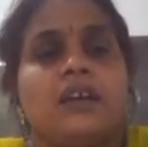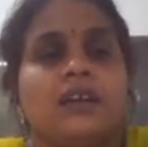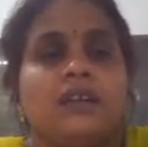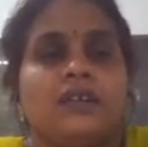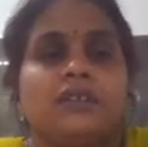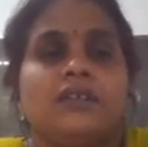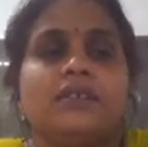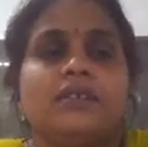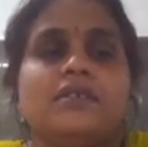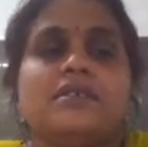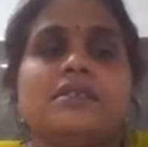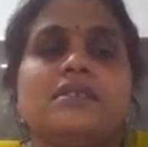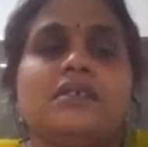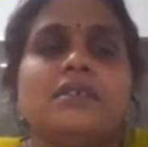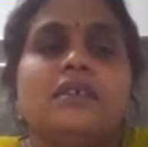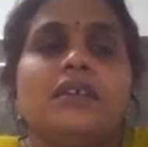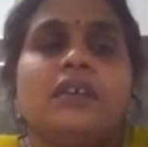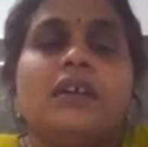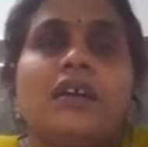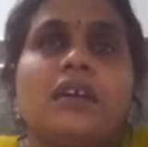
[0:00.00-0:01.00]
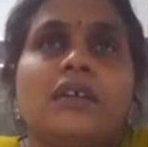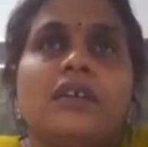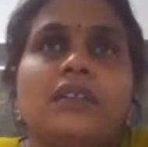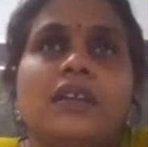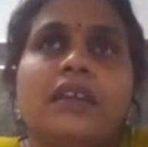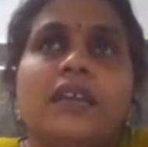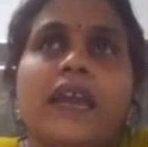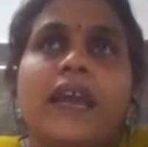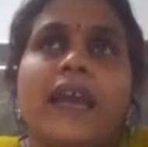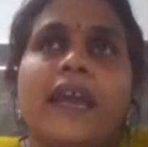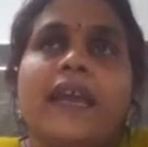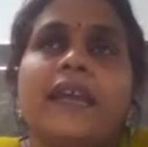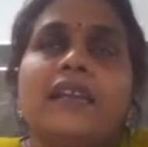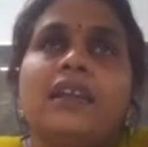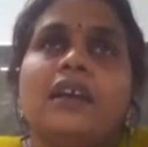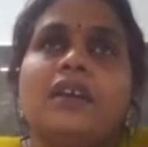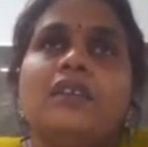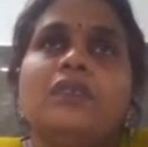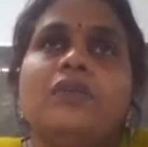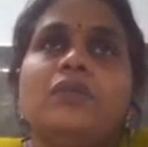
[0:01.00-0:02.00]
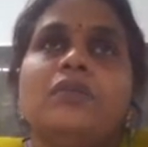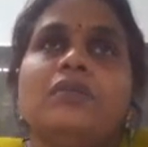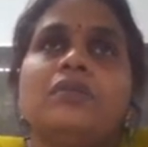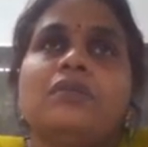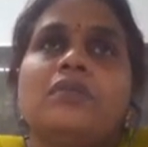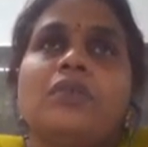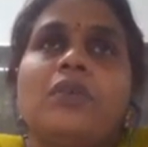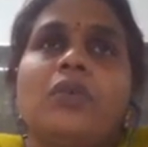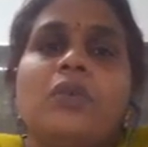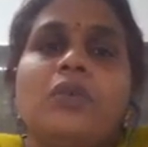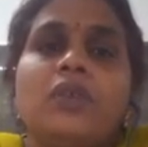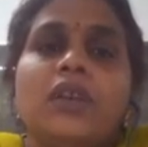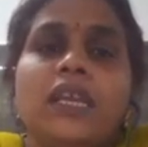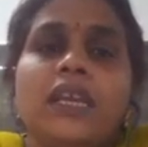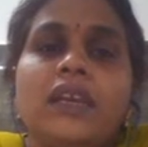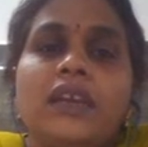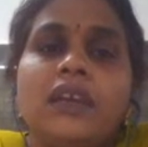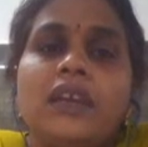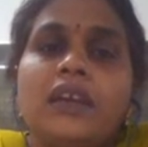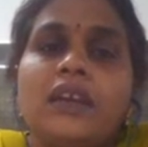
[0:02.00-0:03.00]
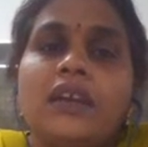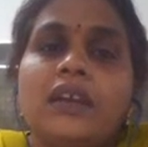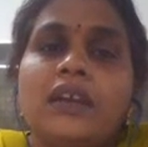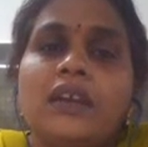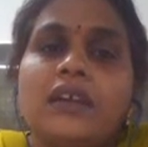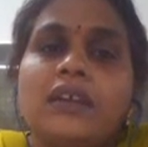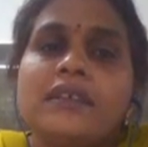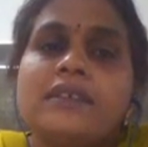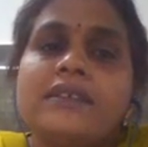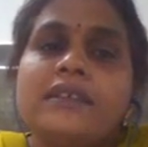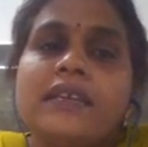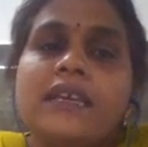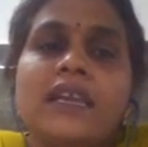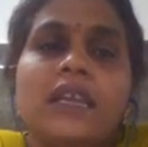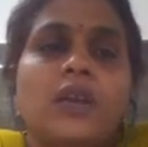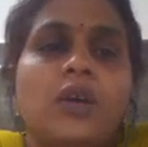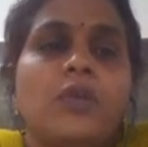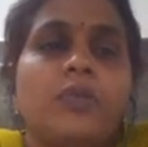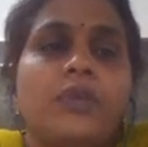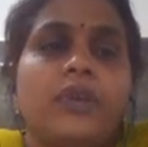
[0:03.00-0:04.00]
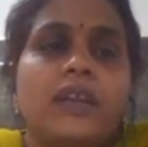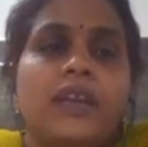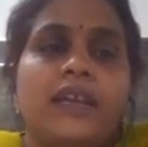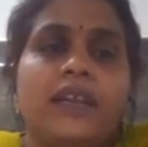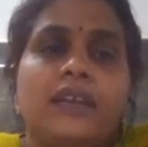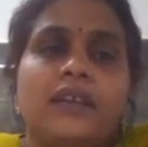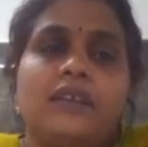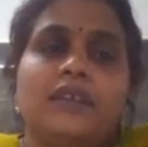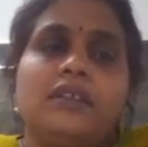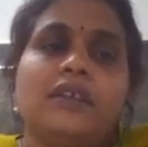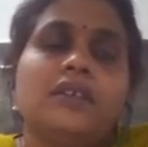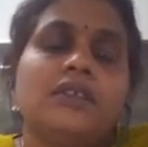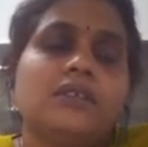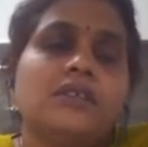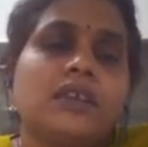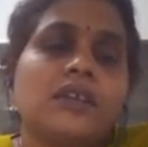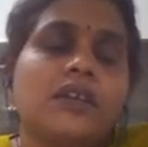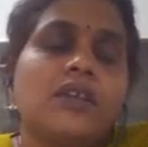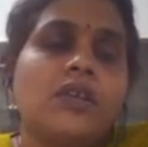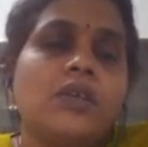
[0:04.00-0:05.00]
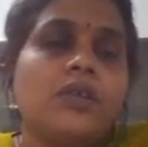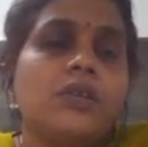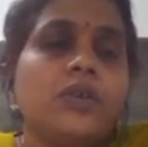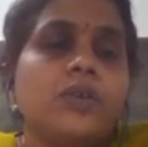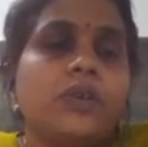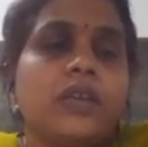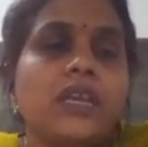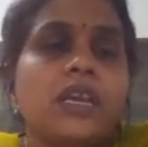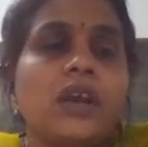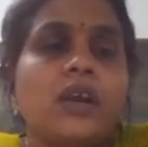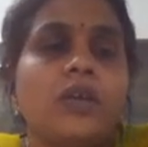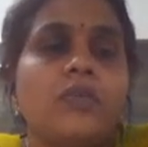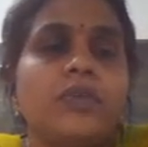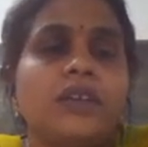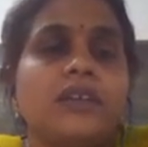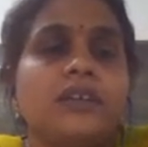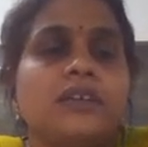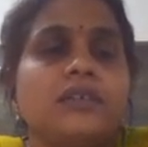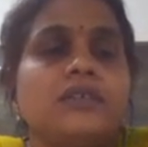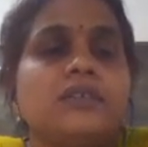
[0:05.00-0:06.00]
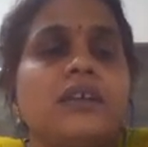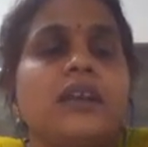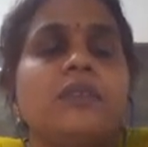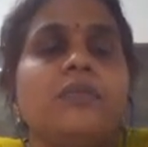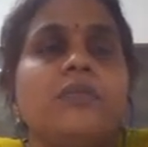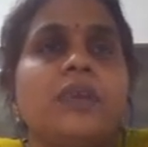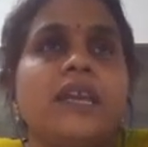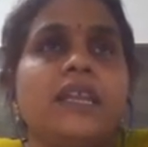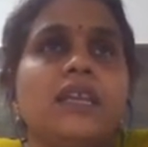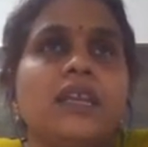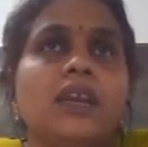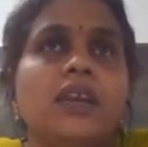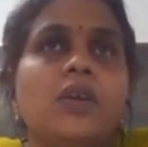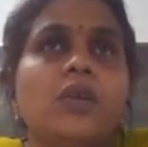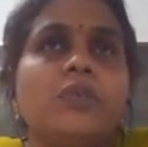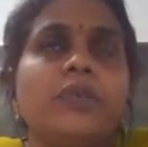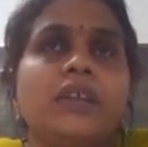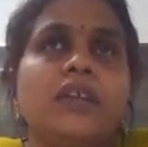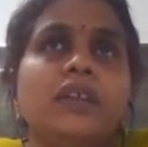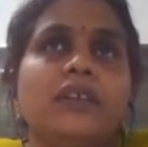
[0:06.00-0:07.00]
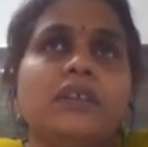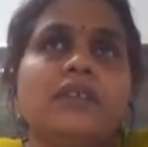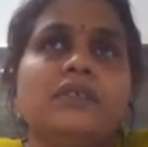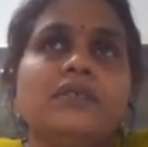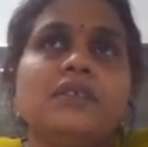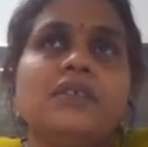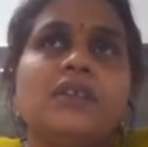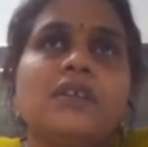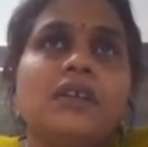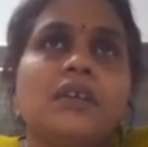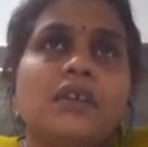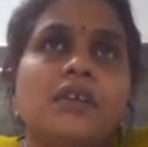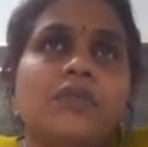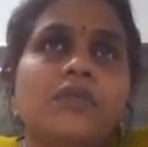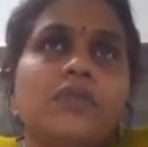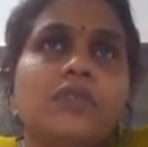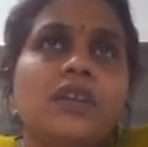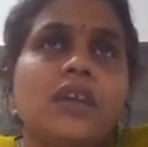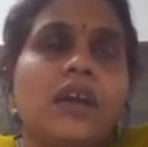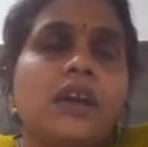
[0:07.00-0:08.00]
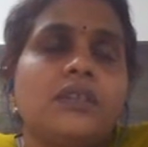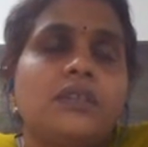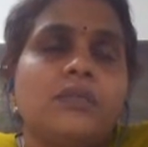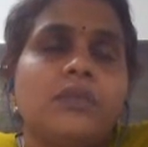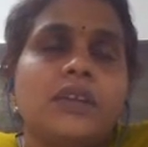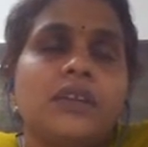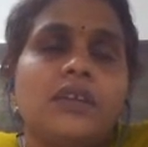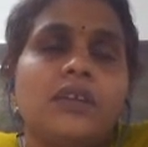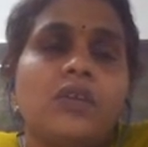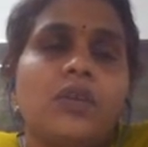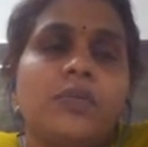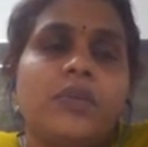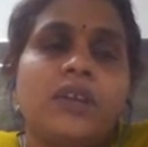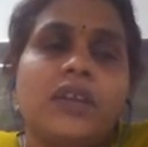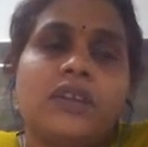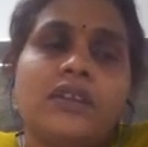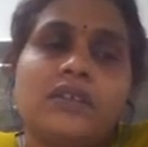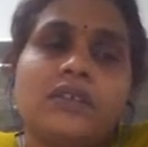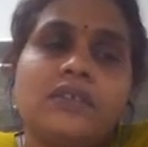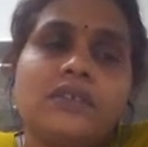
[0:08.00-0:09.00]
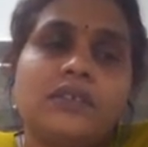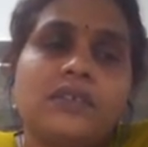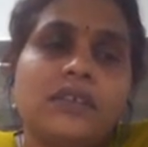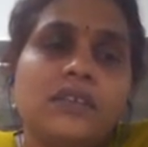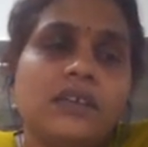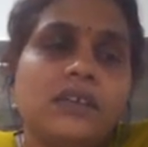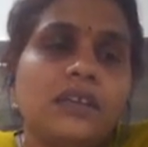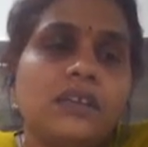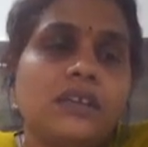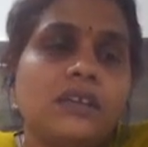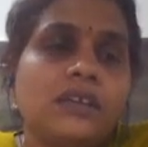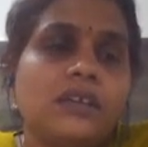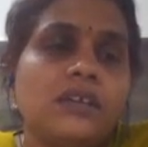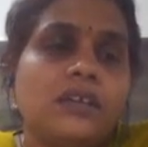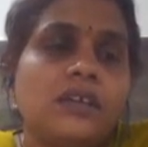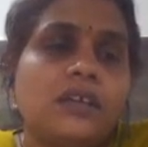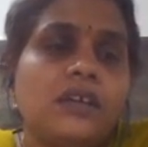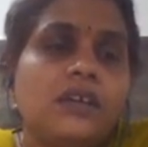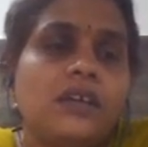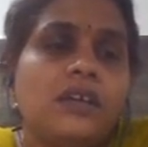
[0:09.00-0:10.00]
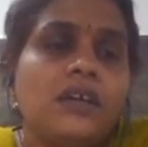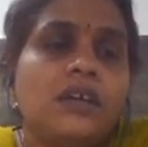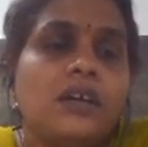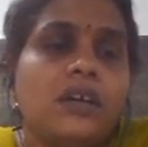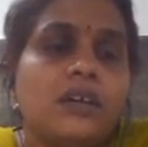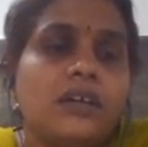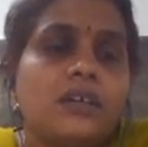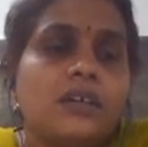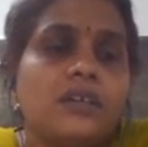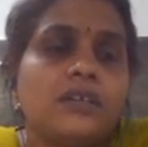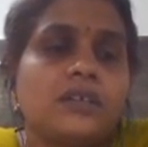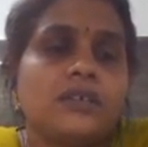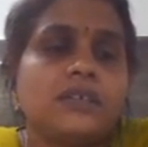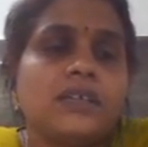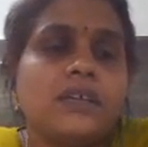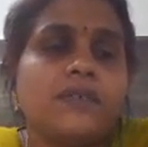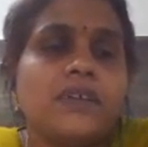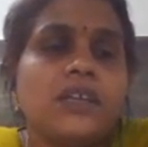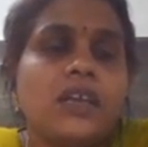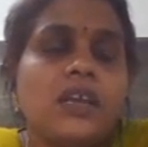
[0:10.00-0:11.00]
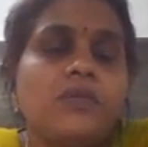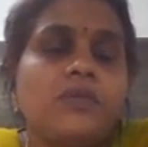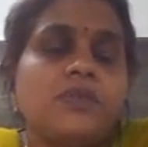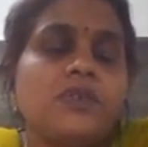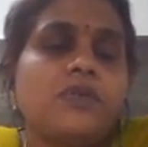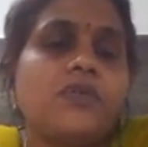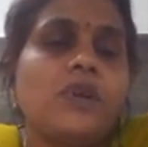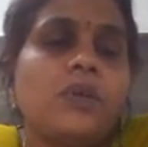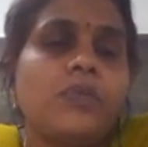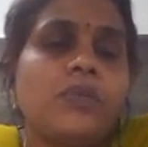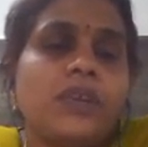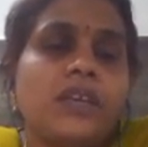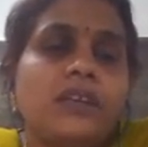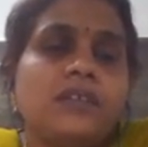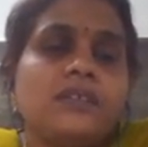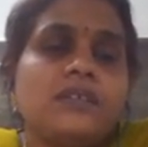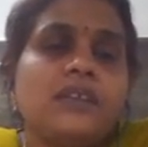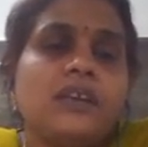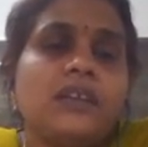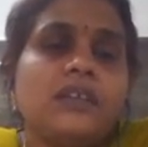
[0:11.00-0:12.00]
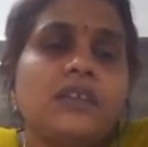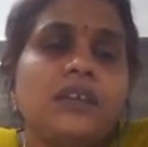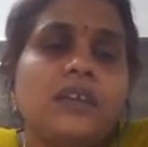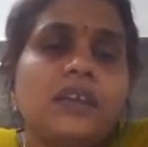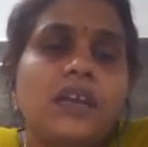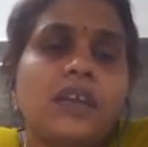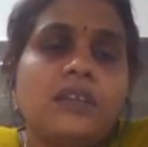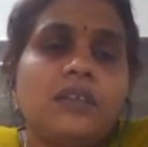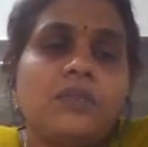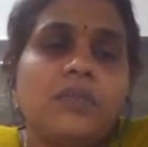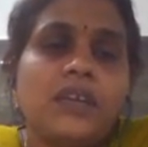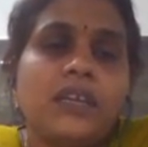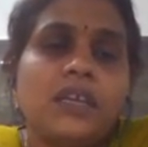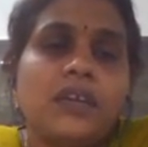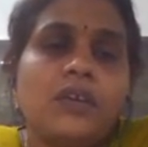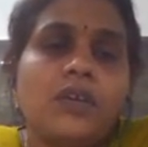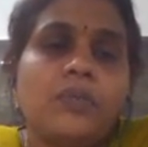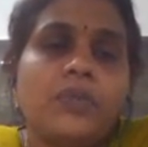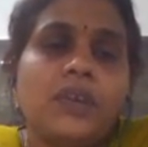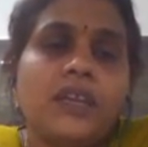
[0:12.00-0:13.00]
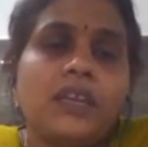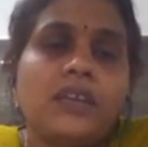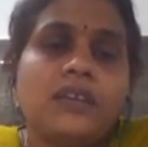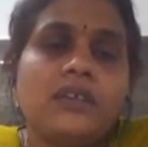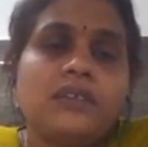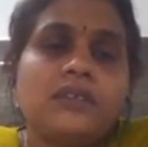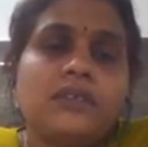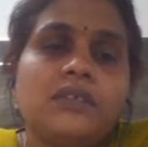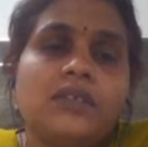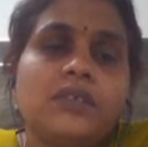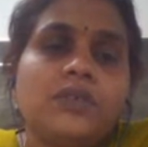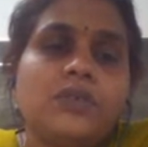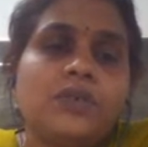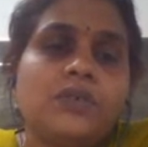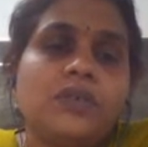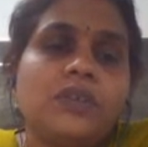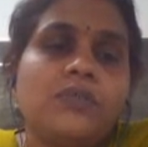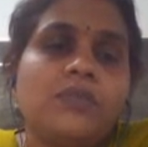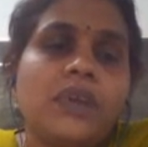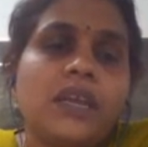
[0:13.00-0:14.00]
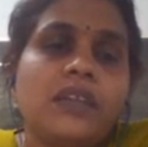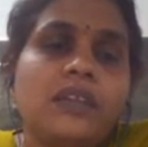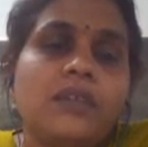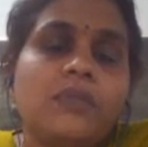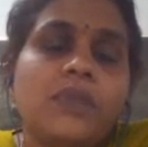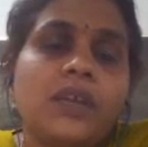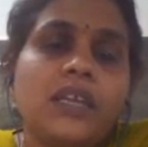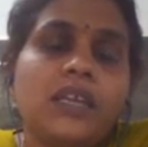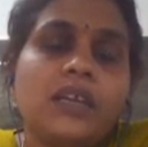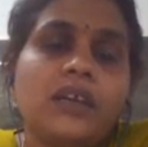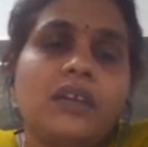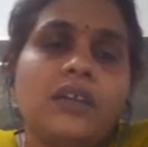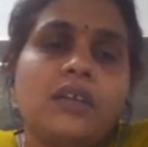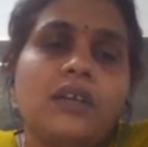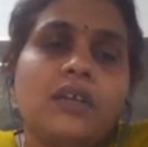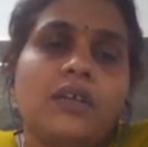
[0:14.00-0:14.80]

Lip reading: this is that act on only single operand. Those are called unary operators. And binary operators, only arithmetic operations. Here 7 types of operators are there. Arithmetic operators to do the mathematical